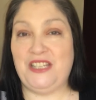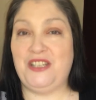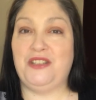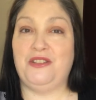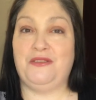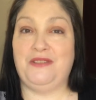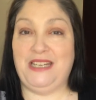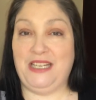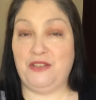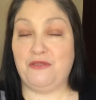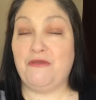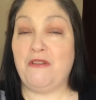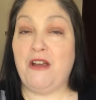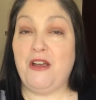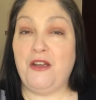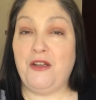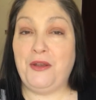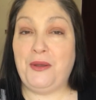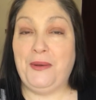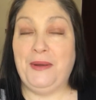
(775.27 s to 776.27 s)
on each
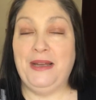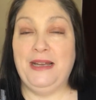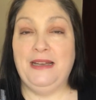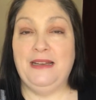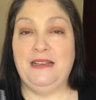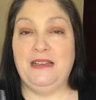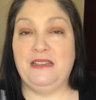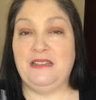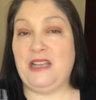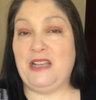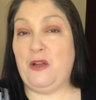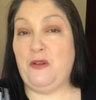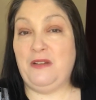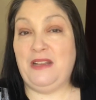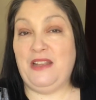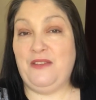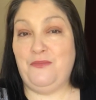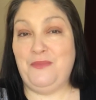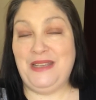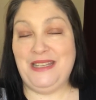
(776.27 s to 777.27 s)
row, so that would
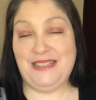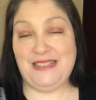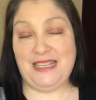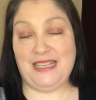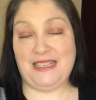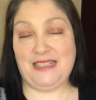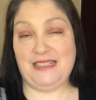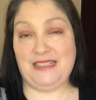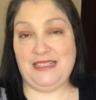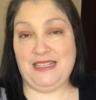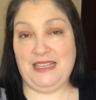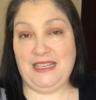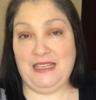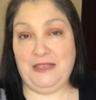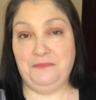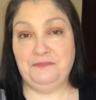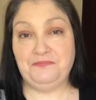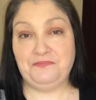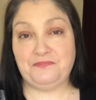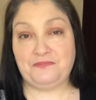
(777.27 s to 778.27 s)
give me
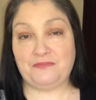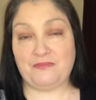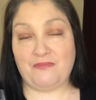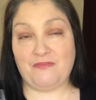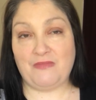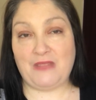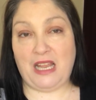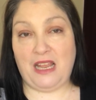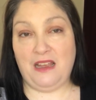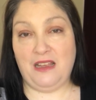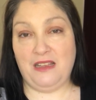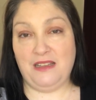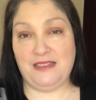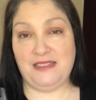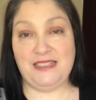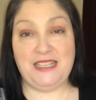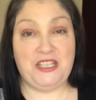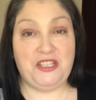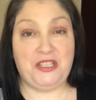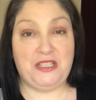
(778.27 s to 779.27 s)
60
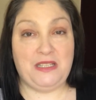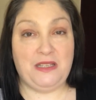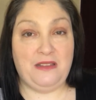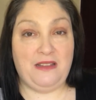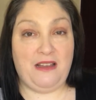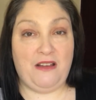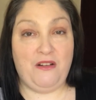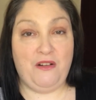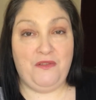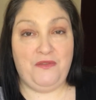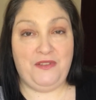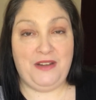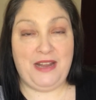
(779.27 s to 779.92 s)
stitches in that half an